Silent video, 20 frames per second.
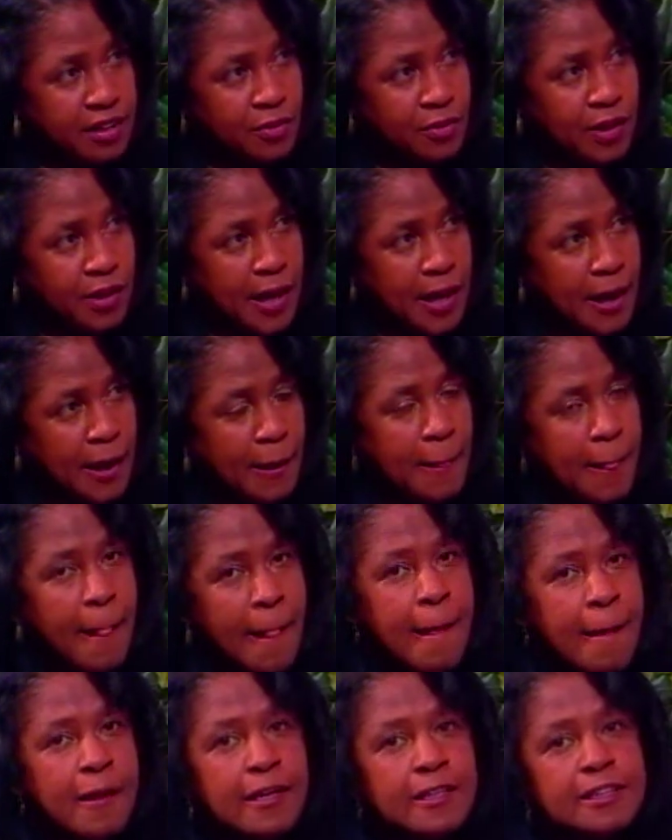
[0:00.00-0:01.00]
Mm-hmm. Okay.
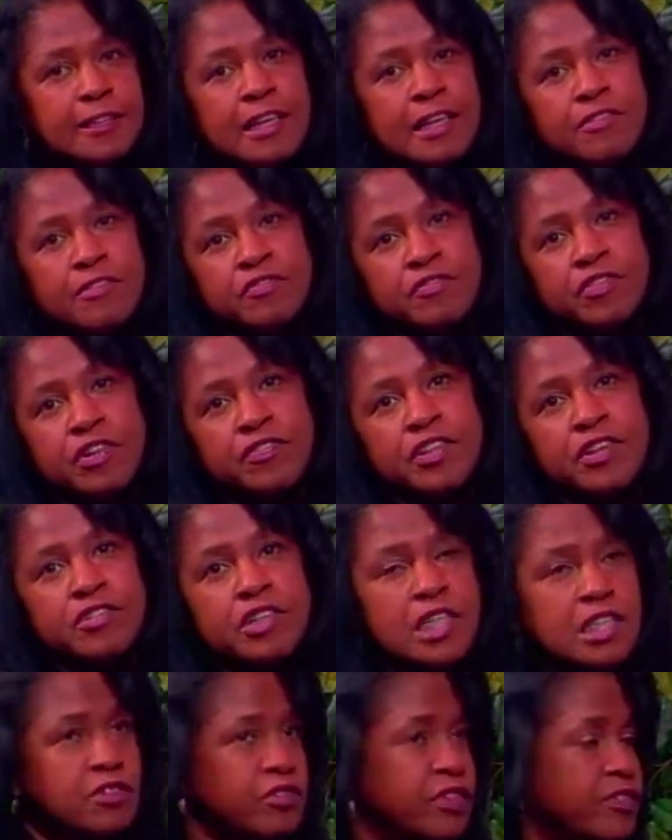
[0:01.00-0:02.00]
Mm -hmm. 750.
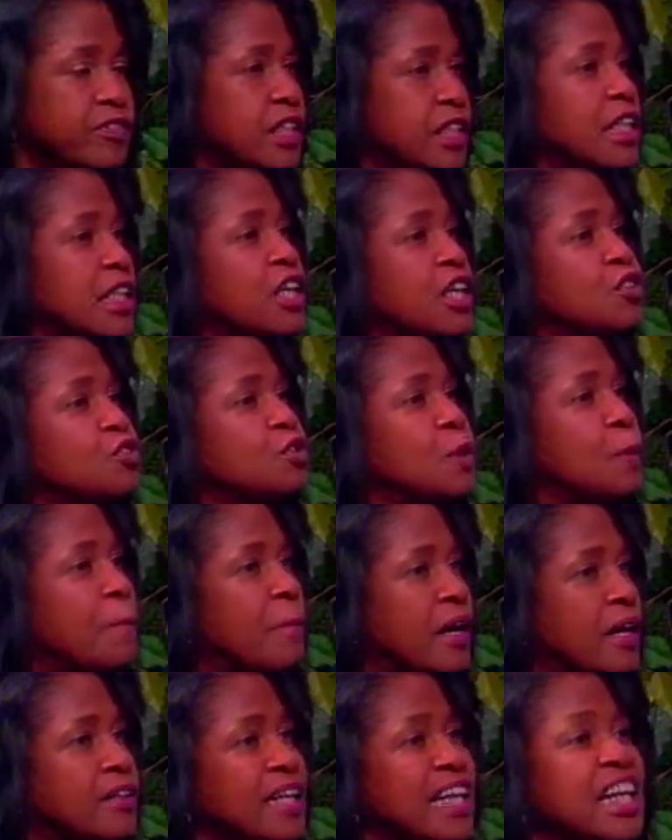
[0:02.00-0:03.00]
That's 1500 a
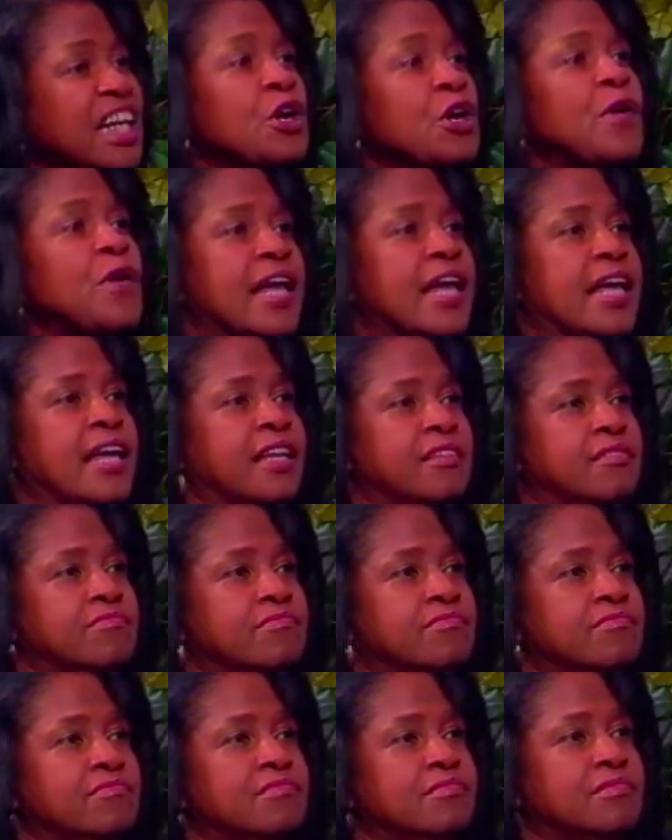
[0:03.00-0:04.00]
month in her hand.
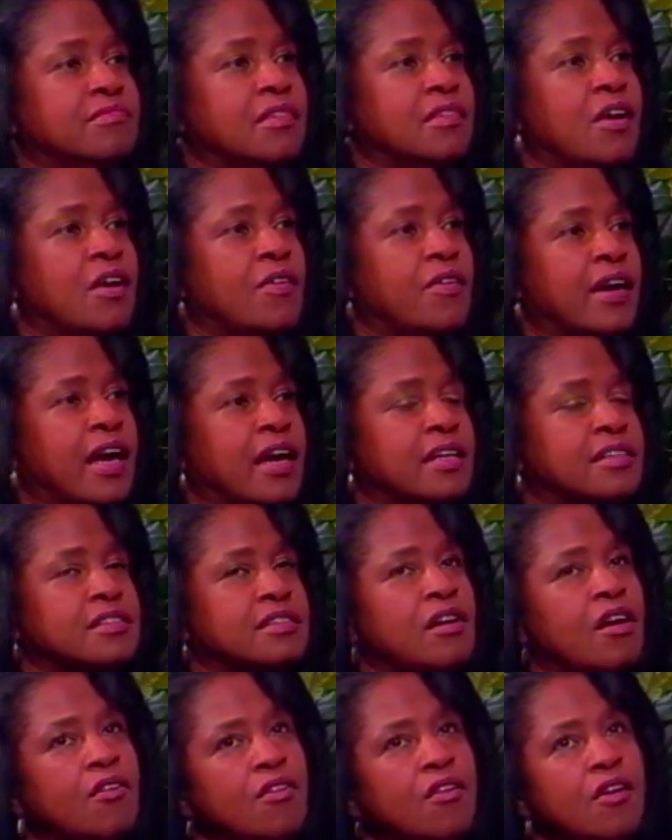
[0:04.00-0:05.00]
Okay. Okay.
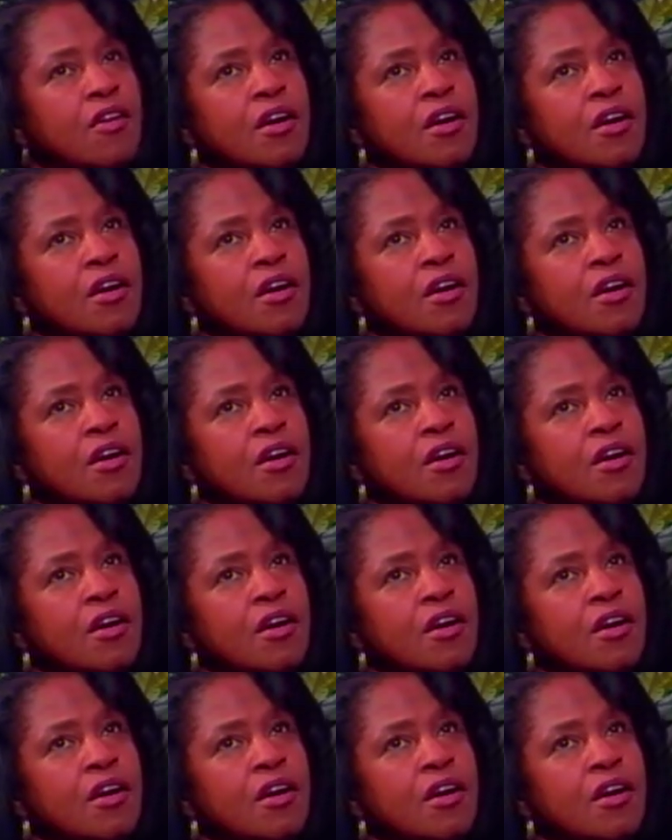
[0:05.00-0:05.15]
So